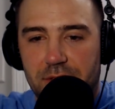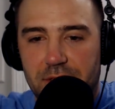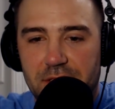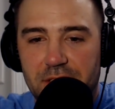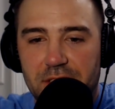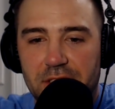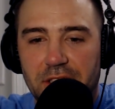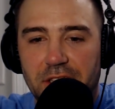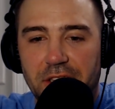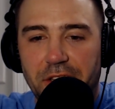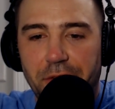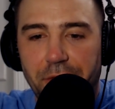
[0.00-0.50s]

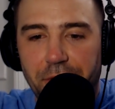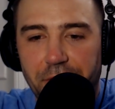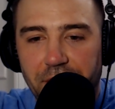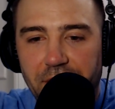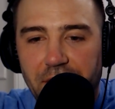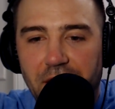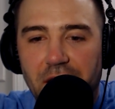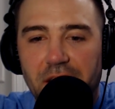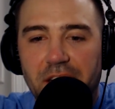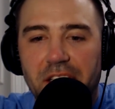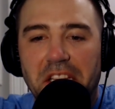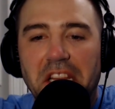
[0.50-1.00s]
This is
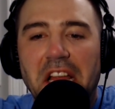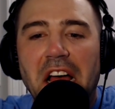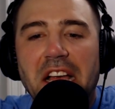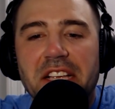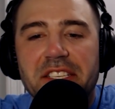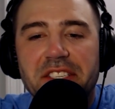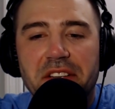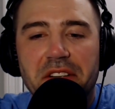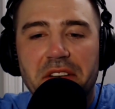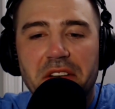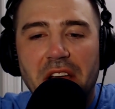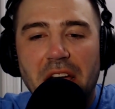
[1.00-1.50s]
literally a
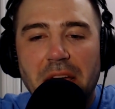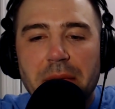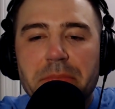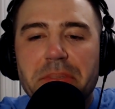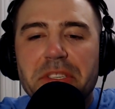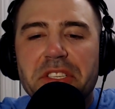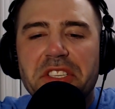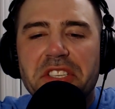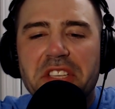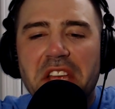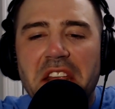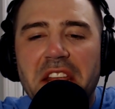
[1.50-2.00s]
closet.
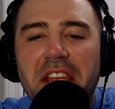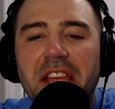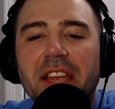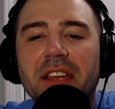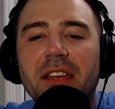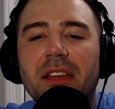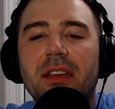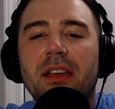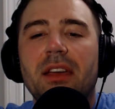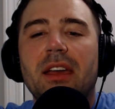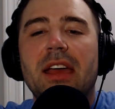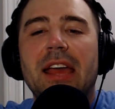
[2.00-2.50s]
I'm
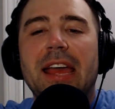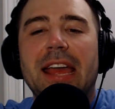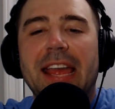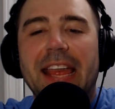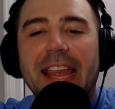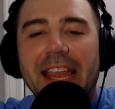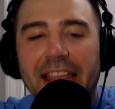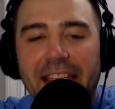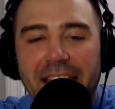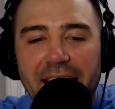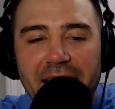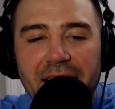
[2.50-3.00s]
sitting
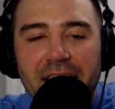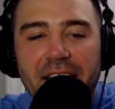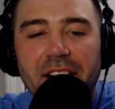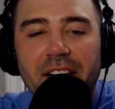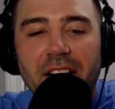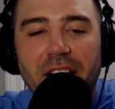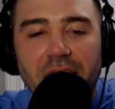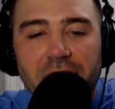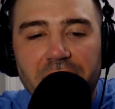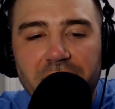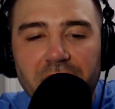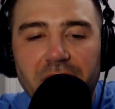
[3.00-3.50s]

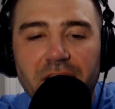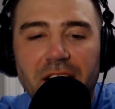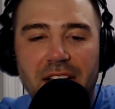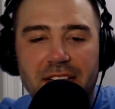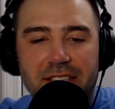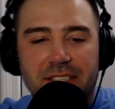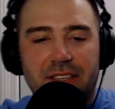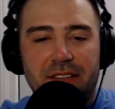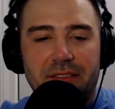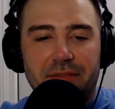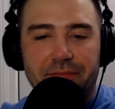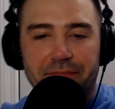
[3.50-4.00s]
in a
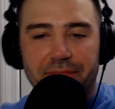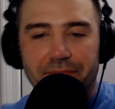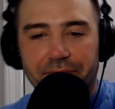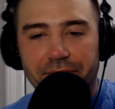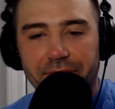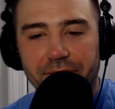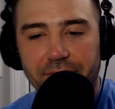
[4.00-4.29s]
closet.